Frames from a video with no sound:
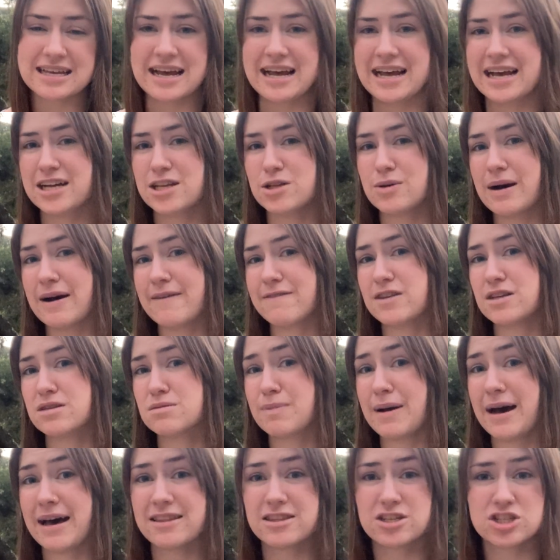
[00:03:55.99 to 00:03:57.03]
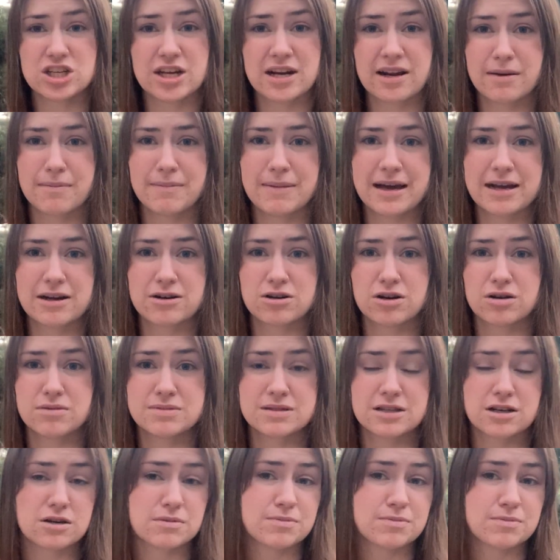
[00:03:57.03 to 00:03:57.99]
and you have these pathogenic microbes that